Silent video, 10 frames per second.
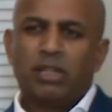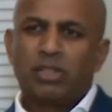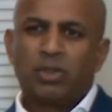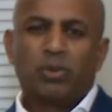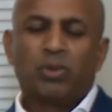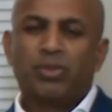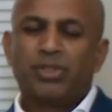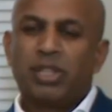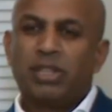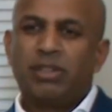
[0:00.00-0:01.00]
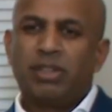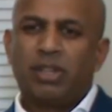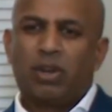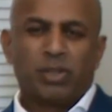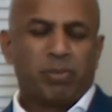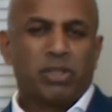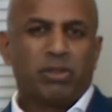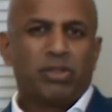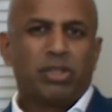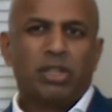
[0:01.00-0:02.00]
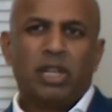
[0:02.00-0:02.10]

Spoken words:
schools and hospitals